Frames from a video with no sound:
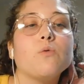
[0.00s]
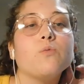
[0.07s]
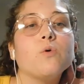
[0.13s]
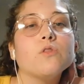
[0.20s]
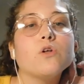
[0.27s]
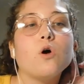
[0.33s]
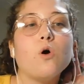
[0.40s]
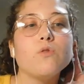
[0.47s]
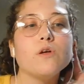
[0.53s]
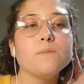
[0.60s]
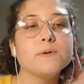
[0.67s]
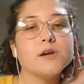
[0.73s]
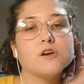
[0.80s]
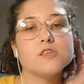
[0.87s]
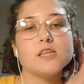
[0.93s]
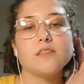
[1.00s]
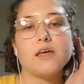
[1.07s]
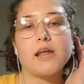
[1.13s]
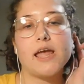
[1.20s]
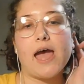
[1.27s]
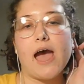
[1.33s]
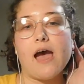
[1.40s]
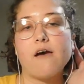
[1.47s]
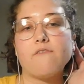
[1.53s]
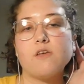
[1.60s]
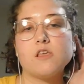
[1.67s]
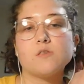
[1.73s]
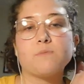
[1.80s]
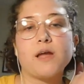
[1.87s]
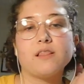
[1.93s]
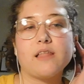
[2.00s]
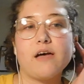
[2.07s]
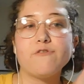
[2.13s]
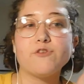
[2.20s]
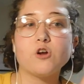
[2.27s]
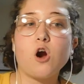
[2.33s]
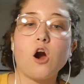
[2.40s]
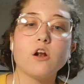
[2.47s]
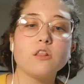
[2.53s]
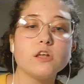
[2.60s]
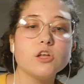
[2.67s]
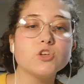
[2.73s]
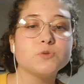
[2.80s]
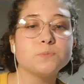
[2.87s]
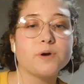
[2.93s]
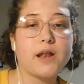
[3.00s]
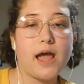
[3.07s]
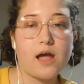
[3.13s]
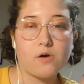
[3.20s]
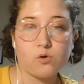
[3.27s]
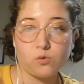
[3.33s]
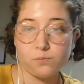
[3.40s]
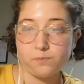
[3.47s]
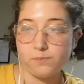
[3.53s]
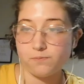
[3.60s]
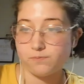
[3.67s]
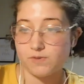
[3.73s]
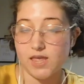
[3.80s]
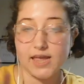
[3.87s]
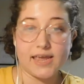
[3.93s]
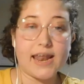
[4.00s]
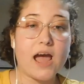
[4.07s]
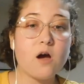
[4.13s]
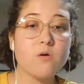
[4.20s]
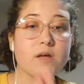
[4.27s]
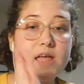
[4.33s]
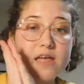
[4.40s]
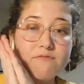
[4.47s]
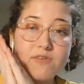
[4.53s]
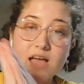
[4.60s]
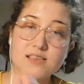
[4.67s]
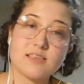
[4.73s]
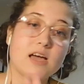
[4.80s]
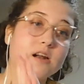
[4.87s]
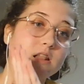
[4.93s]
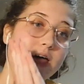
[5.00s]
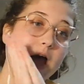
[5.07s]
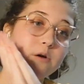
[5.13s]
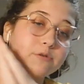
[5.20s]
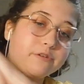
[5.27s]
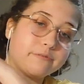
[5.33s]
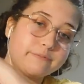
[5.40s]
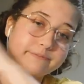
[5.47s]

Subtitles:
Well, the only piercing that I have is my left cartilage, but I'll take it out if that's not allowed.